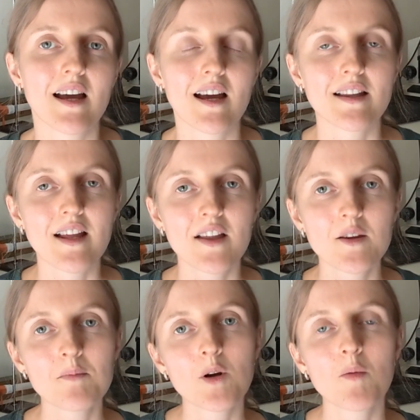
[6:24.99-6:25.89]

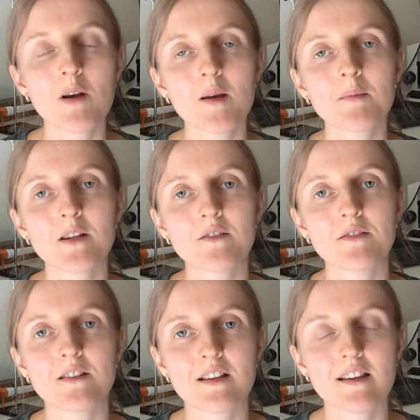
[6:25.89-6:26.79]
Another problem if
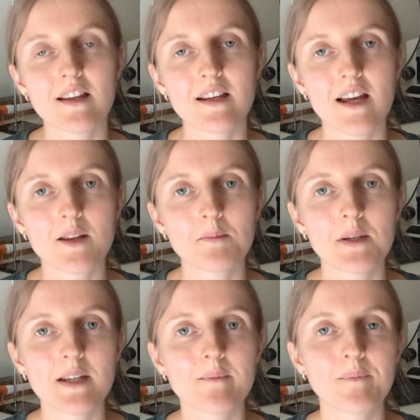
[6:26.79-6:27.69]
they can
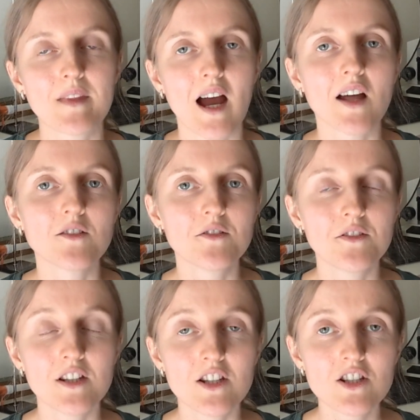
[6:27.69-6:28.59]
be
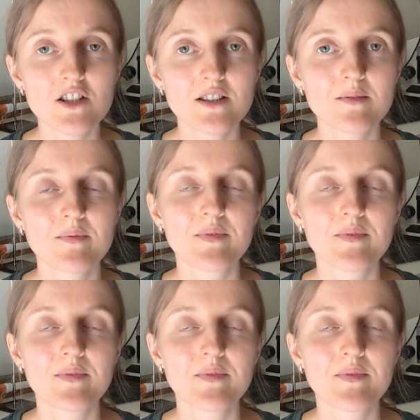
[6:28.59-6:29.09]
unfinished,